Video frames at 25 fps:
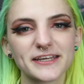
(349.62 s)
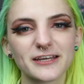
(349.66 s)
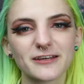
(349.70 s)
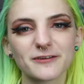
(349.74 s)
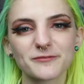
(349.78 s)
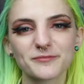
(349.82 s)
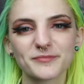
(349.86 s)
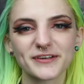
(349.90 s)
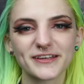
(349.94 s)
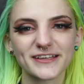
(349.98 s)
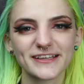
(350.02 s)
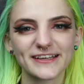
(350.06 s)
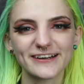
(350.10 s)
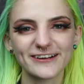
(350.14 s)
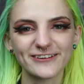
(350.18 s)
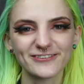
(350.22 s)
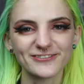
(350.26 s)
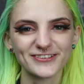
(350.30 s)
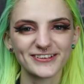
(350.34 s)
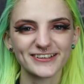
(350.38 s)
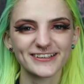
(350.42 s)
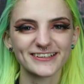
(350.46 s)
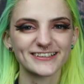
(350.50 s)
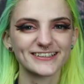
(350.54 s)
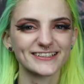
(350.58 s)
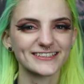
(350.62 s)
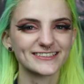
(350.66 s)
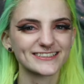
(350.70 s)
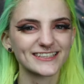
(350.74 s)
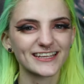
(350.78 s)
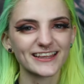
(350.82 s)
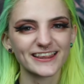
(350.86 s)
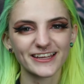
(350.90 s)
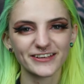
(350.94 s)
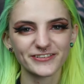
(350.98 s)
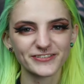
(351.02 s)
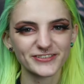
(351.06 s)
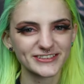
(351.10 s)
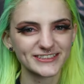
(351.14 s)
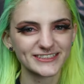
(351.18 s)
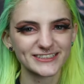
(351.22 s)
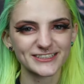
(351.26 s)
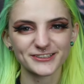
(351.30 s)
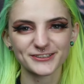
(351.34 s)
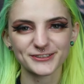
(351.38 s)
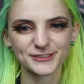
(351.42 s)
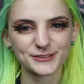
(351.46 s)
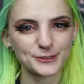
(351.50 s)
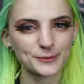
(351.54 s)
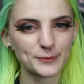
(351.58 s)
it, but oh my goodness, I love it
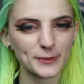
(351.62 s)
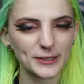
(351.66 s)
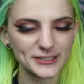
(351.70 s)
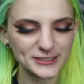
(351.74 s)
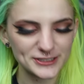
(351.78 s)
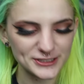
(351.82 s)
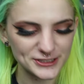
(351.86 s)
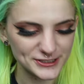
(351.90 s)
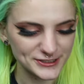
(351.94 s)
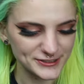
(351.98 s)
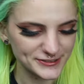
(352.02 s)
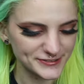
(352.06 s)
so, so much.